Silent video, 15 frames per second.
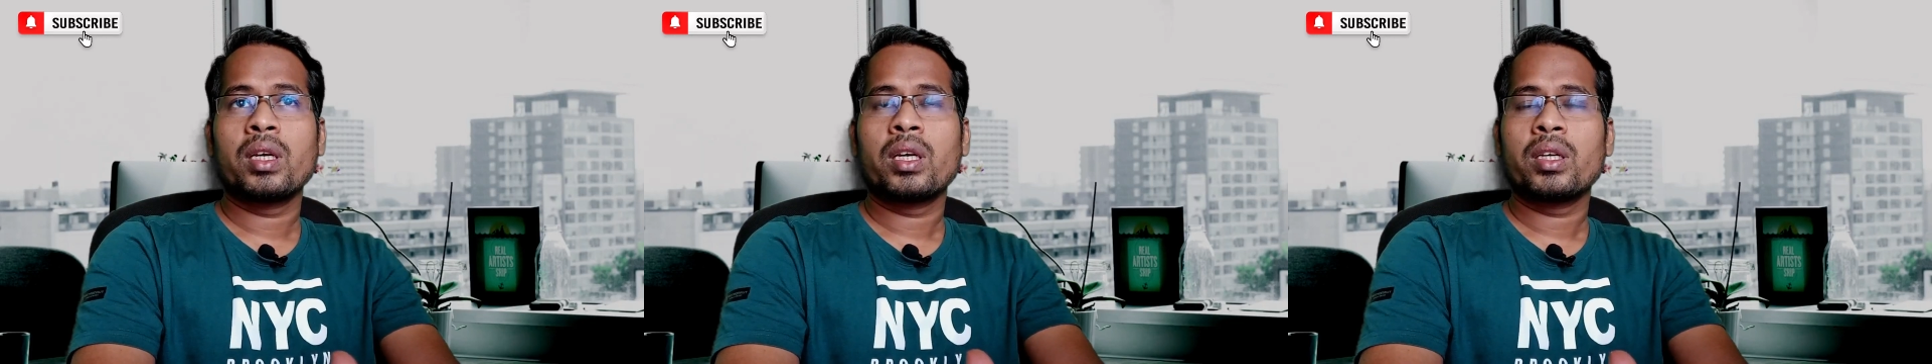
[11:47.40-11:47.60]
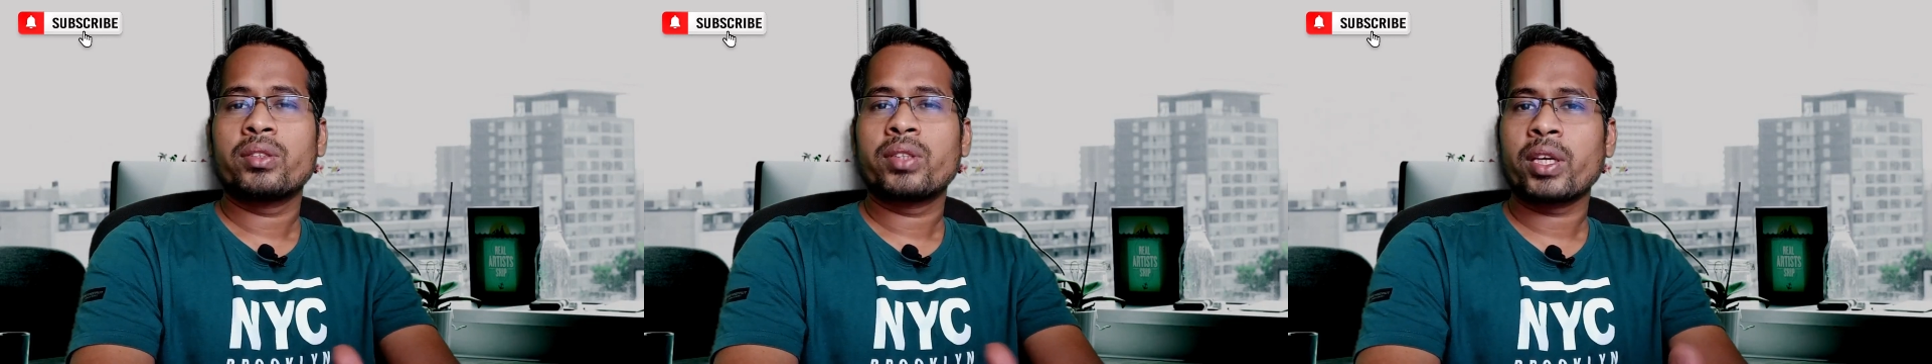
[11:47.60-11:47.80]

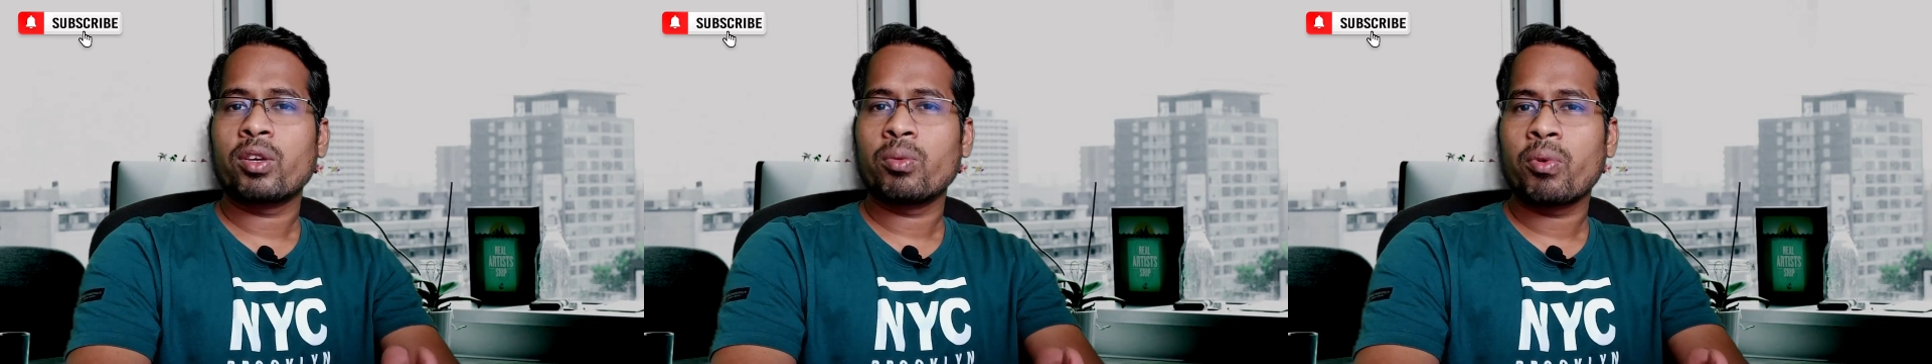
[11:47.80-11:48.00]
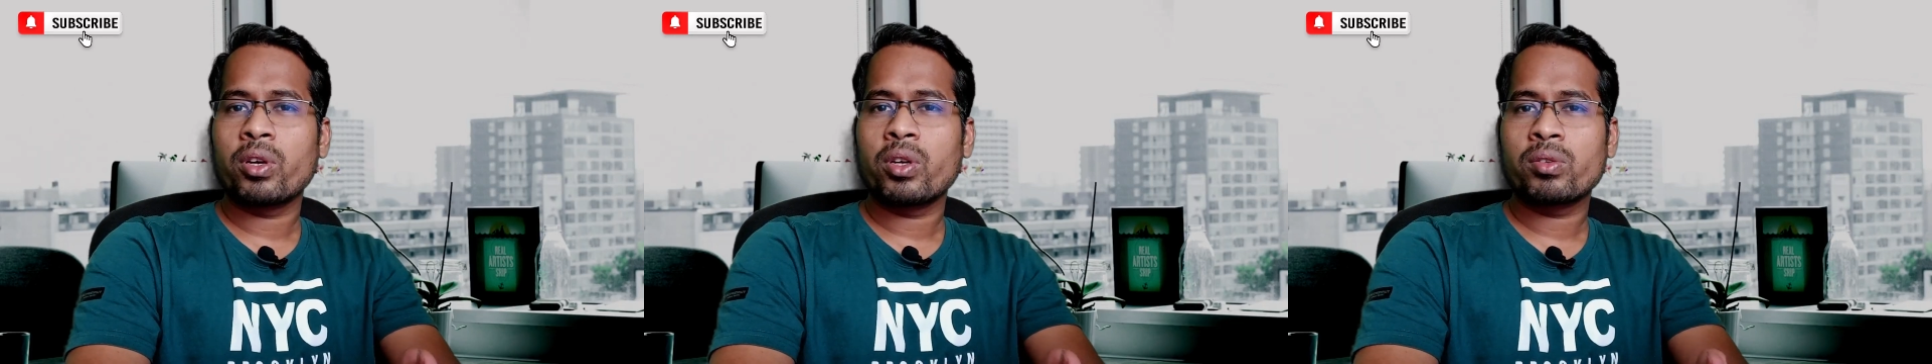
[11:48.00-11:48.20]
thank
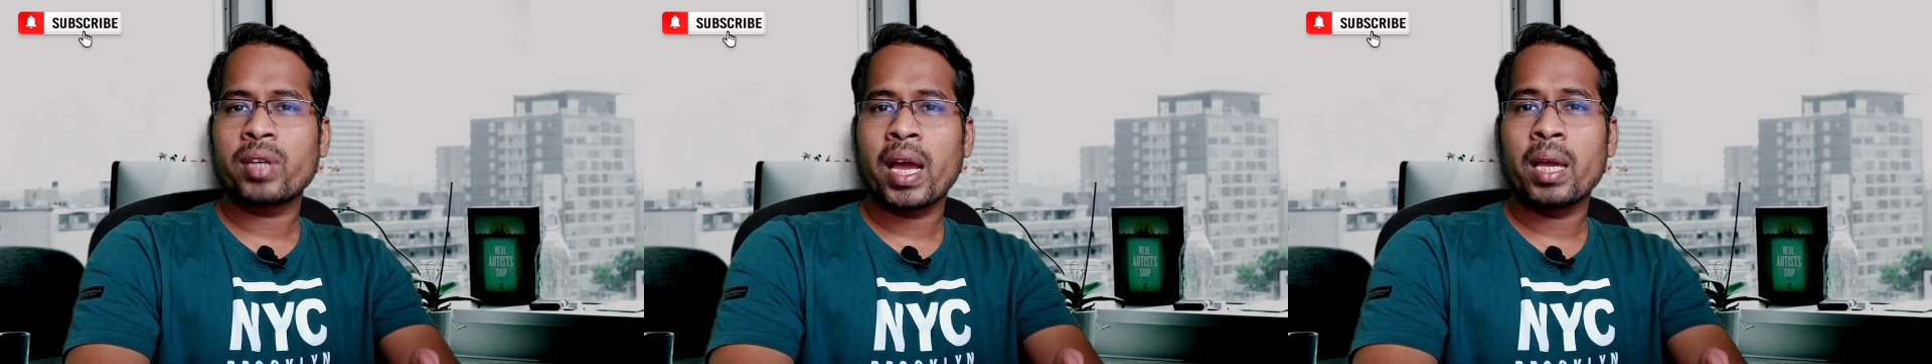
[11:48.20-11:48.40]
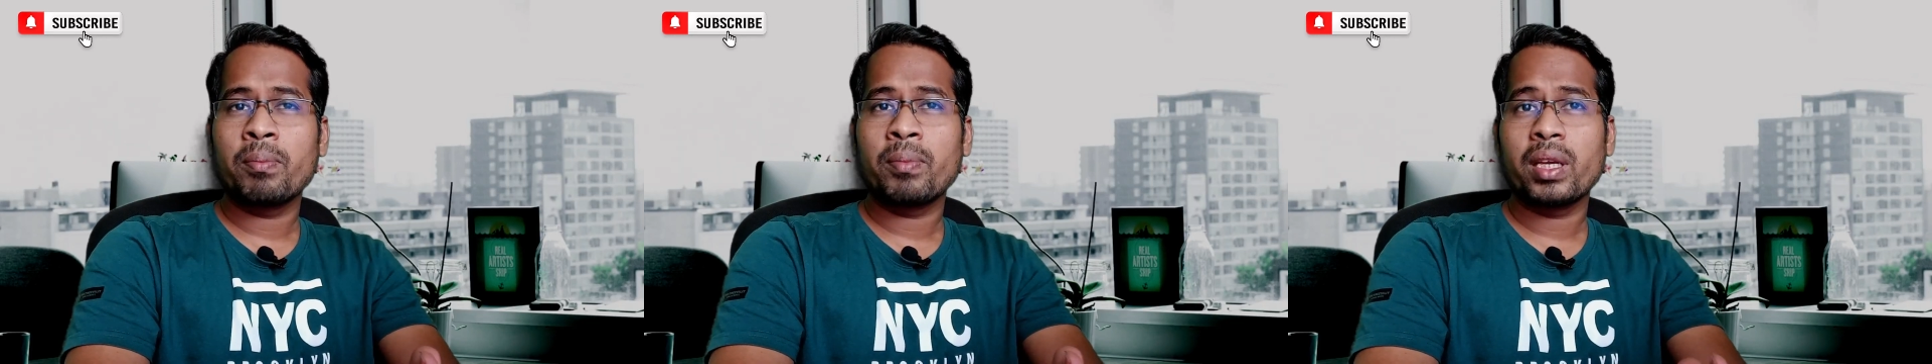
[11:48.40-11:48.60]
you for your
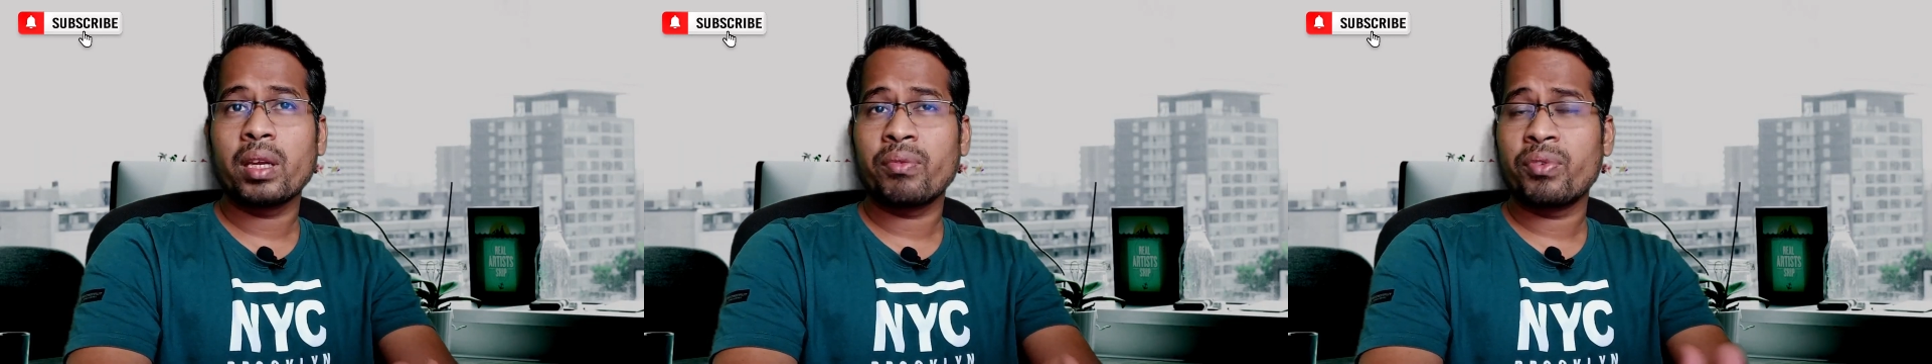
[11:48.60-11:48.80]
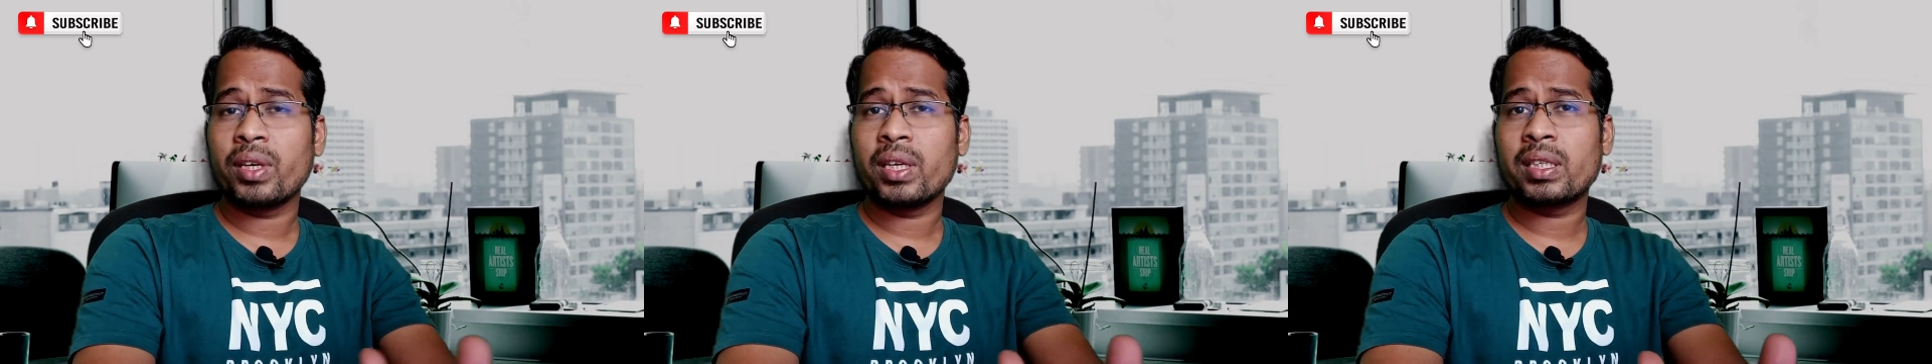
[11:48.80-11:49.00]
time.
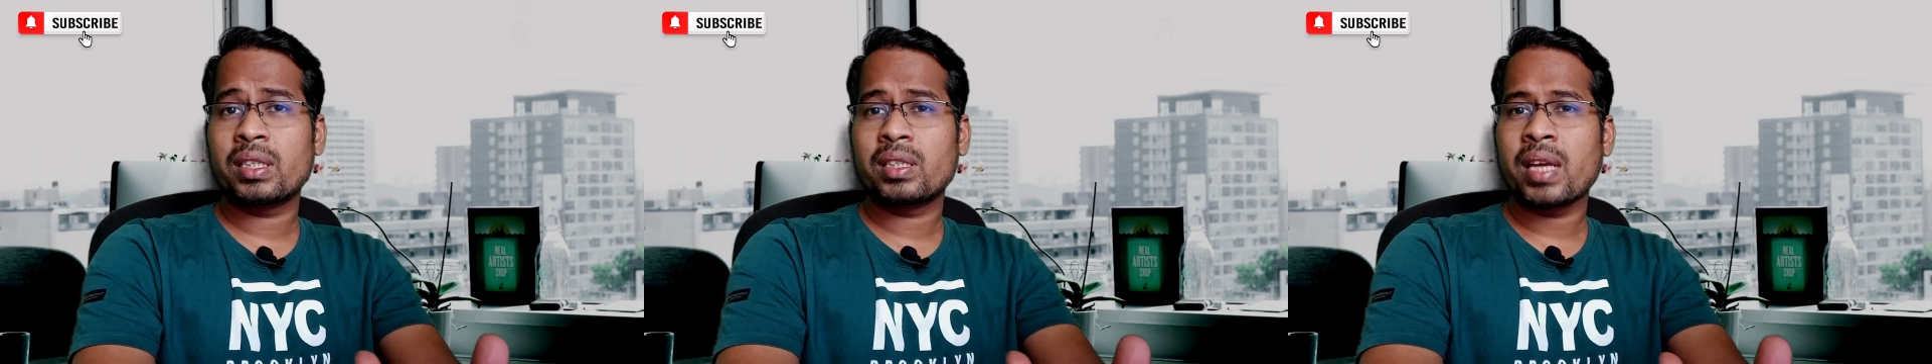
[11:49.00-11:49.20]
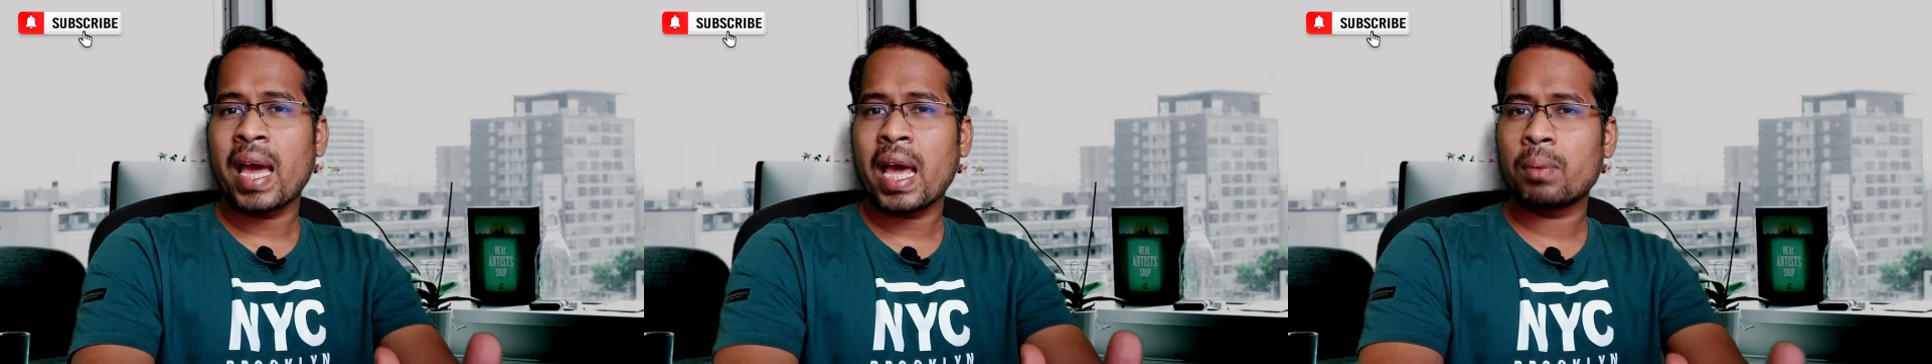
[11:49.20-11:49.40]
If
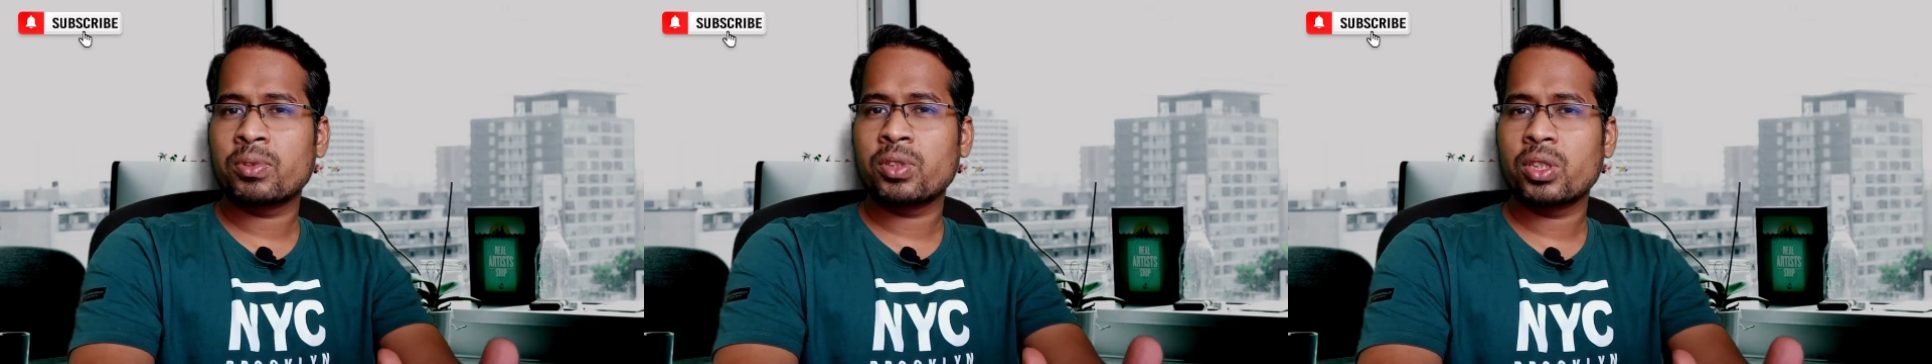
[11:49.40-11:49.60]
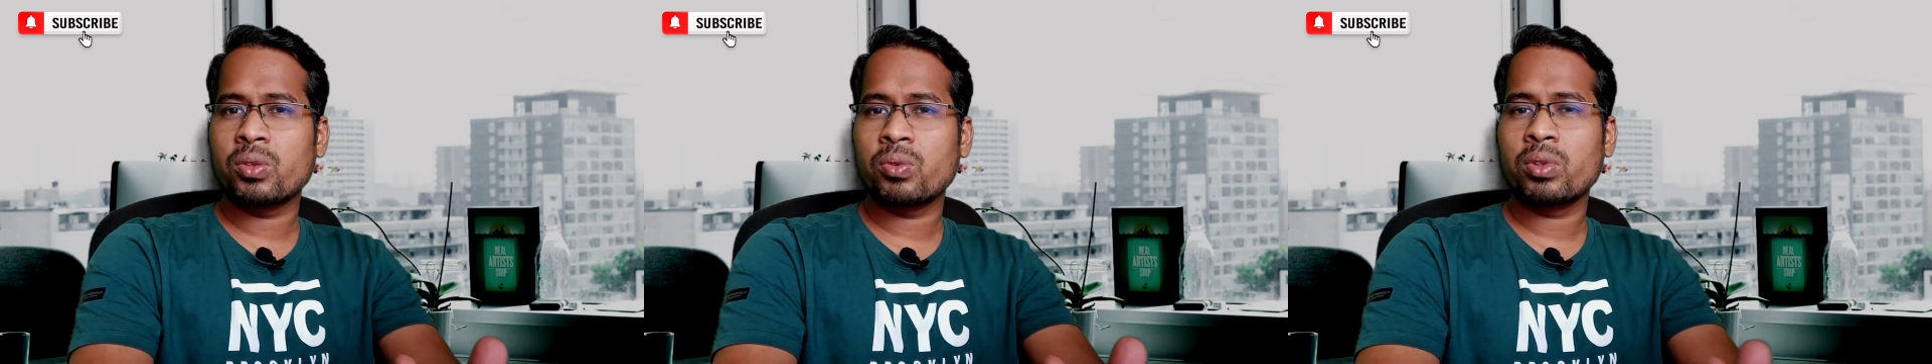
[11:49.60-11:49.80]
it
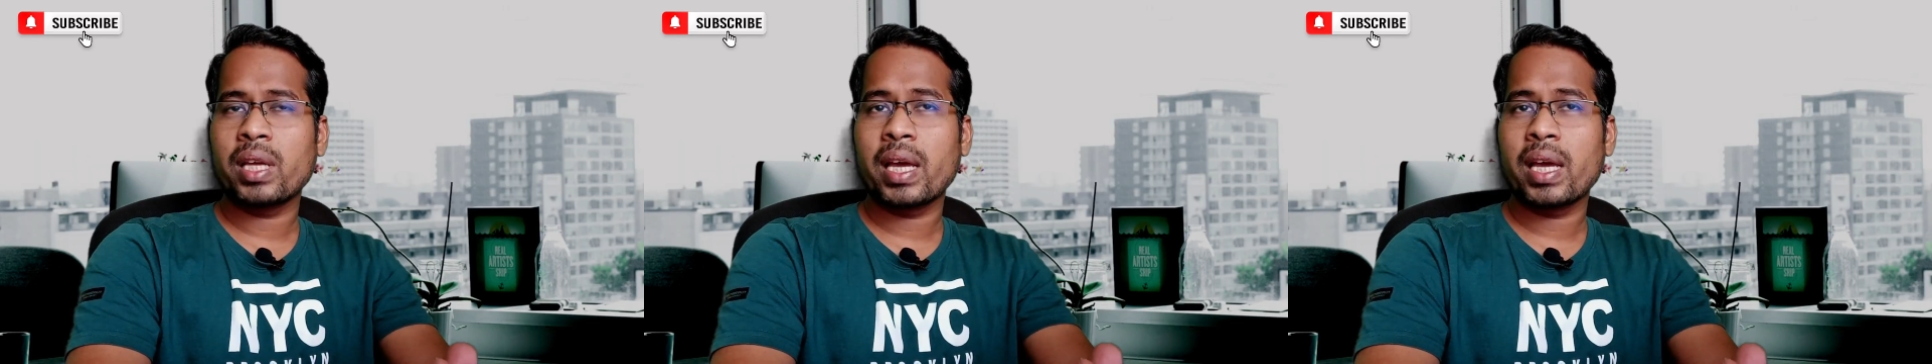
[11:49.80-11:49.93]
helps you,